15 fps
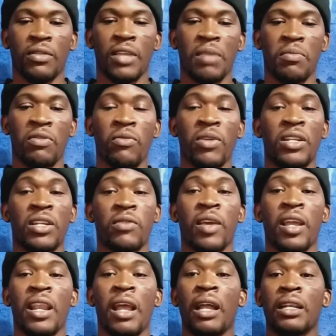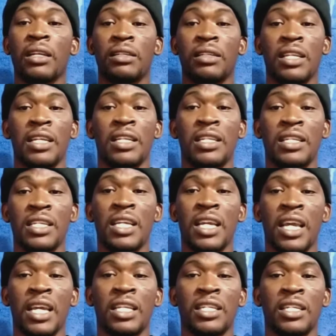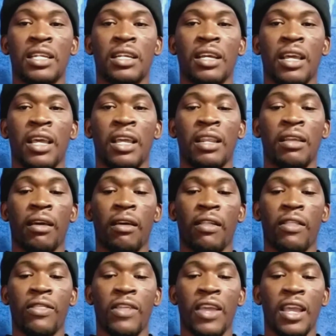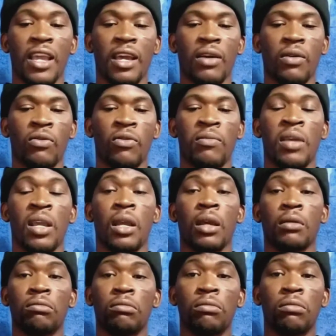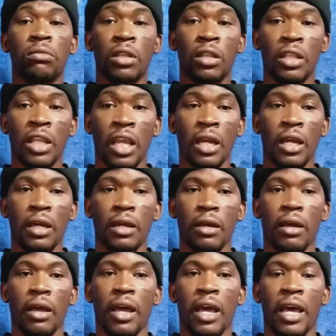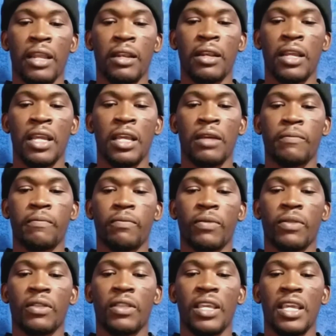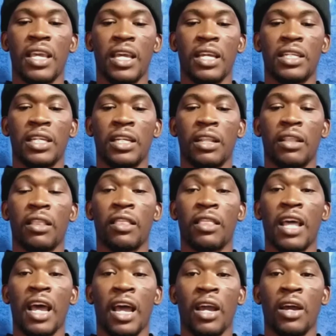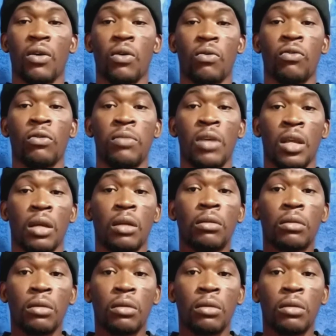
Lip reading: let me reiterate that. The TH in think would be think, and the TH in thank would be